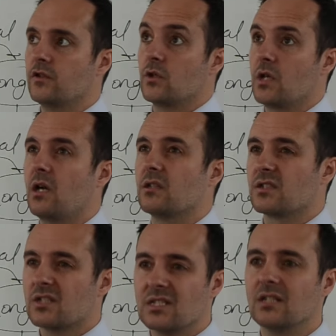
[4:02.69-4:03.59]
you can't
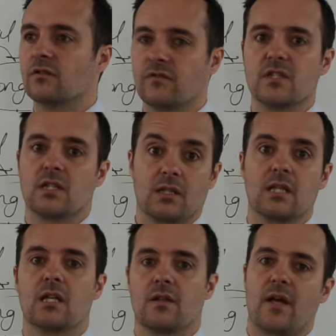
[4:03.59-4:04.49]
still physically
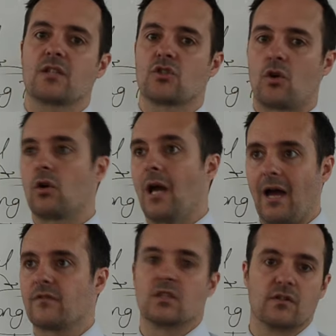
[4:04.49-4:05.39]
hear that song
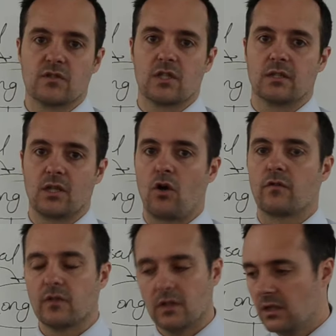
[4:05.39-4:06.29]
after you've turned it off.